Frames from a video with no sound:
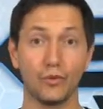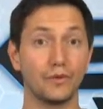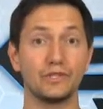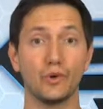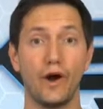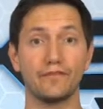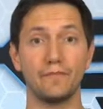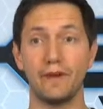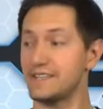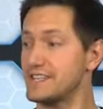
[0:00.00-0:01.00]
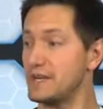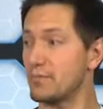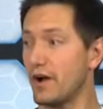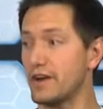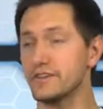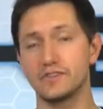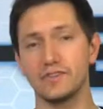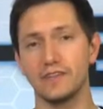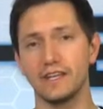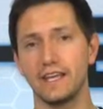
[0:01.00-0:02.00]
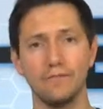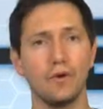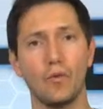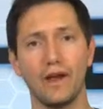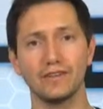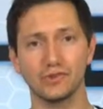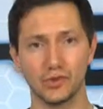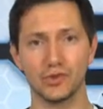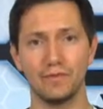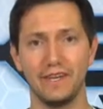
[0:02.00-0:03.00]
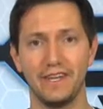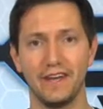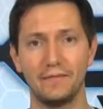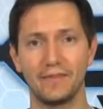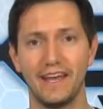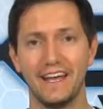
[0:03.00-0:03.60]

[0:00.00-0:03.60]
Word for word: where we show off the best geek products, then give them away on social media.